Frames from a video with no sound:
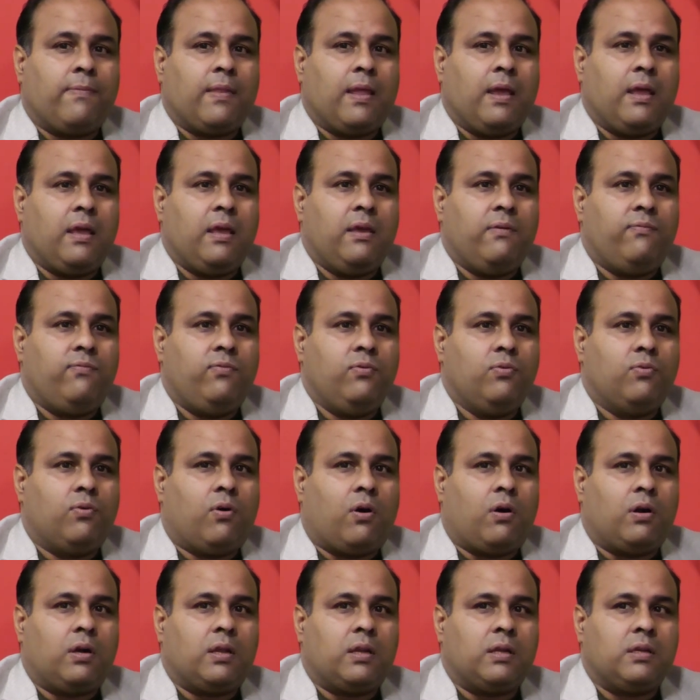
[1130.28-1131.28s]
if you
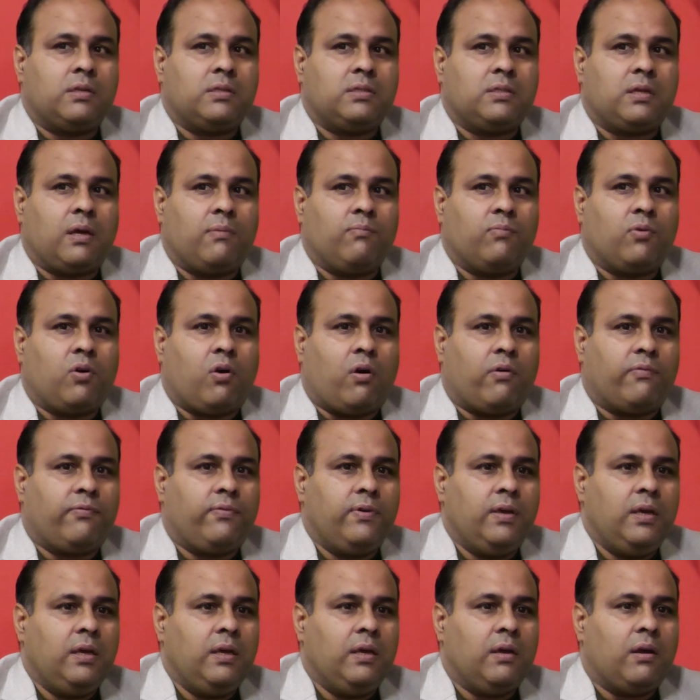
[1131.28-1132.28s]
order some
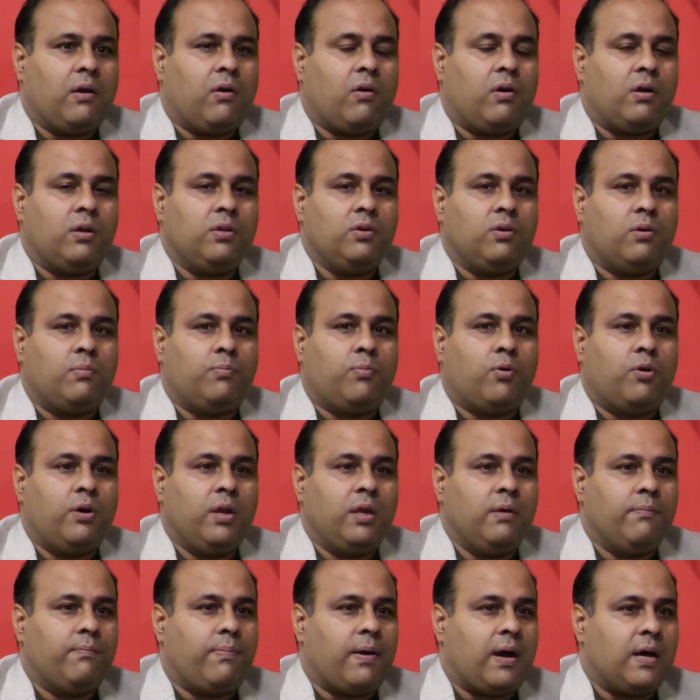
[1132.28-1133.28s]
coffee or your
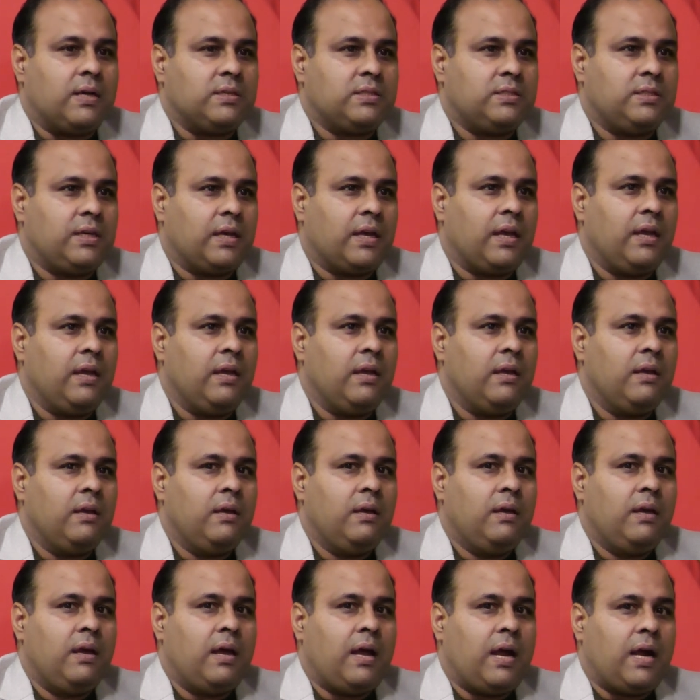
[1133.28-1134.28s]
boarding pass checking
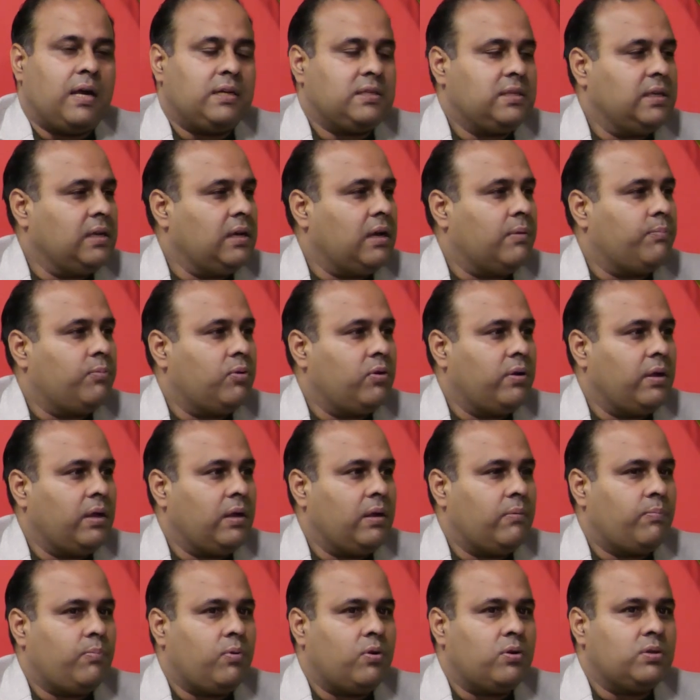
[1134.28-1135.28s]
at Singapore
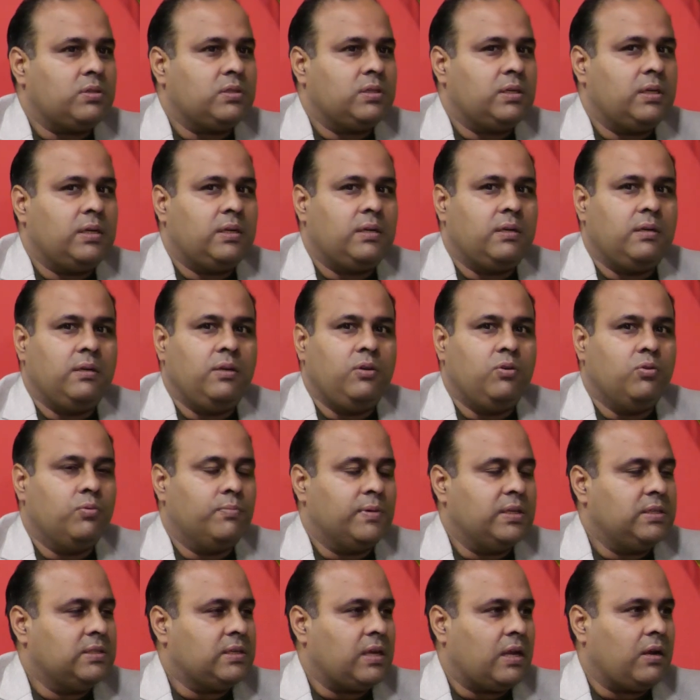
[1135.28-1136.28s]
airports,
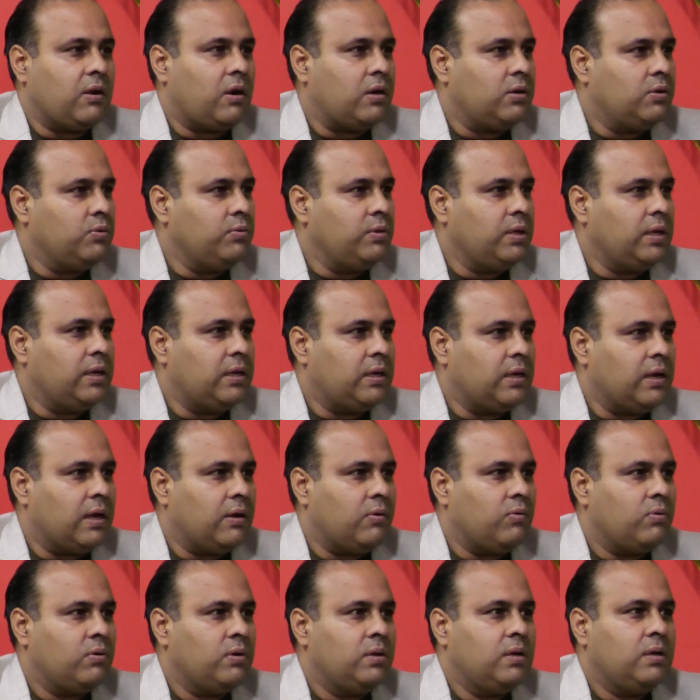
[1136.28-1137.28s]
humans are not doing it
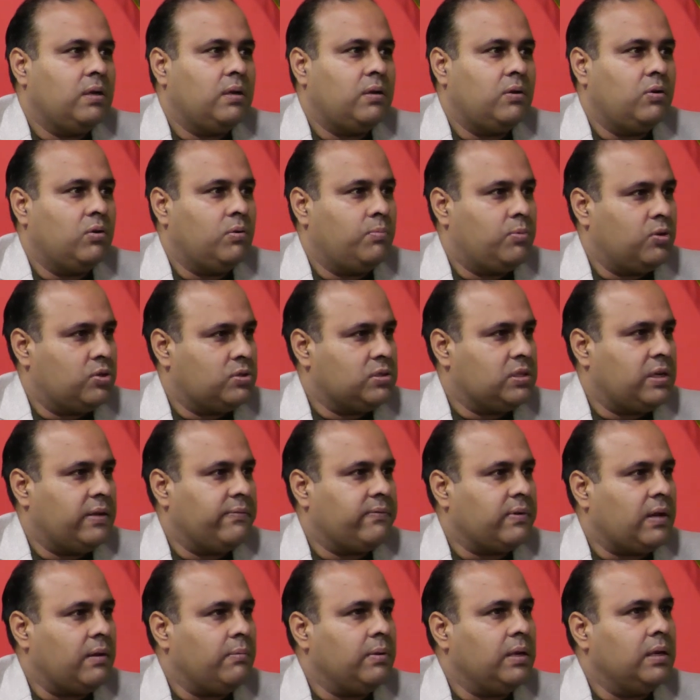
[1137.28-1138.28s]
now. Robots
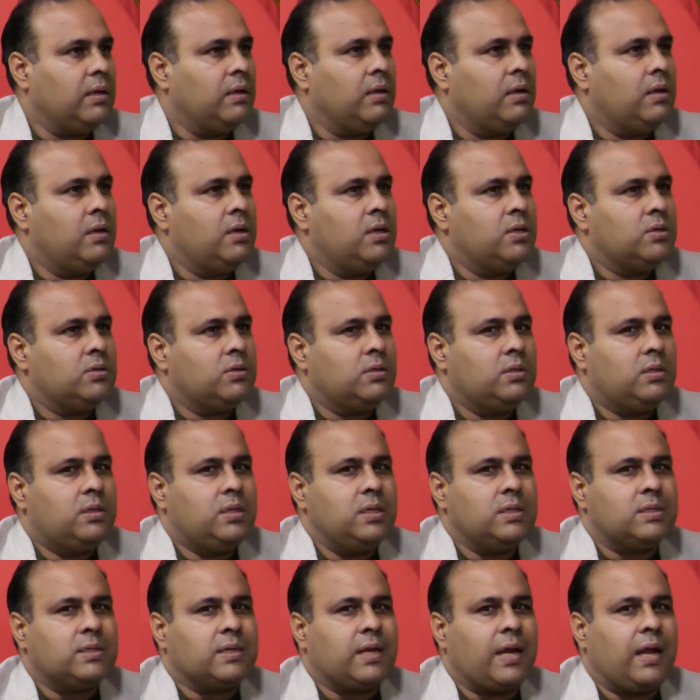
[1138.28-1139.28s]
have come in. So
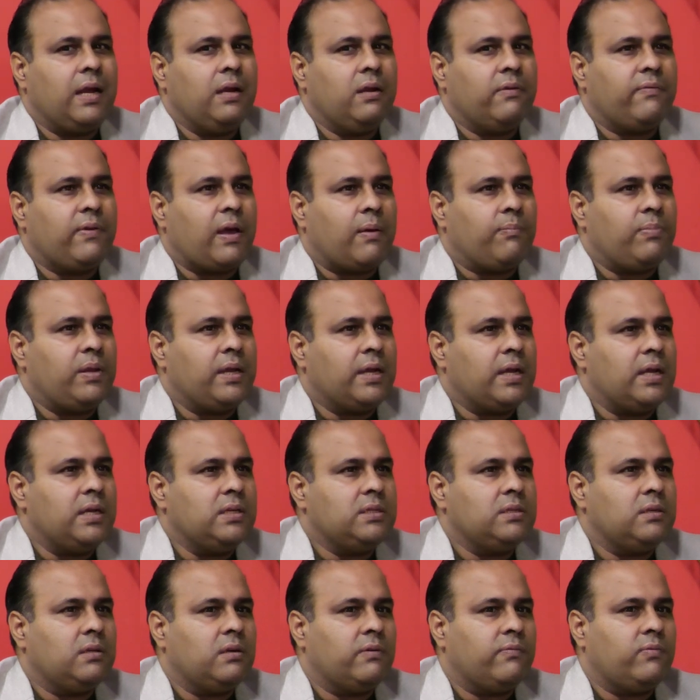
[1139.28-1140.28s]
this kind of
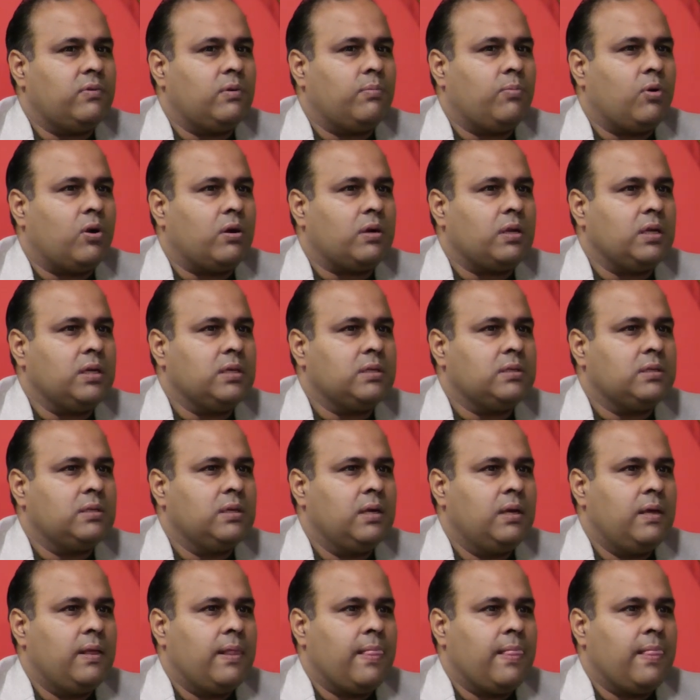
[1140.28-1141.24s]
application of robotics